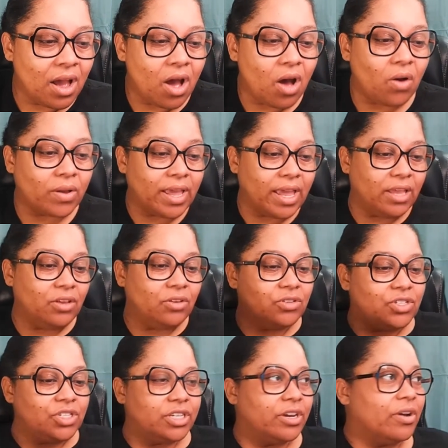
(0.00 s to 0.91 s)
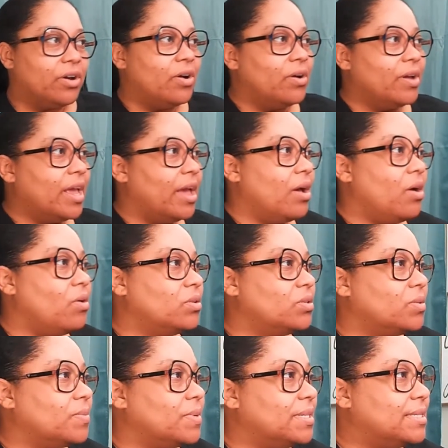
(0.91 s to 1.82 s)
Oh, can you share? Okay,
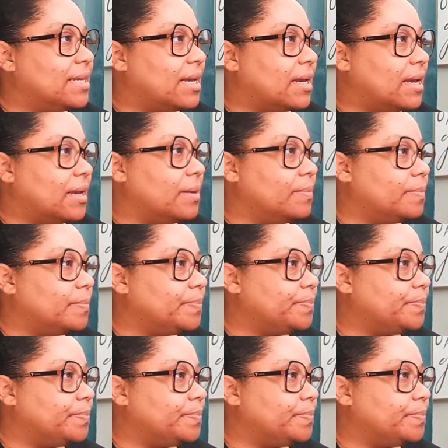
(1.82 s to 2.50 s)
hold on one second.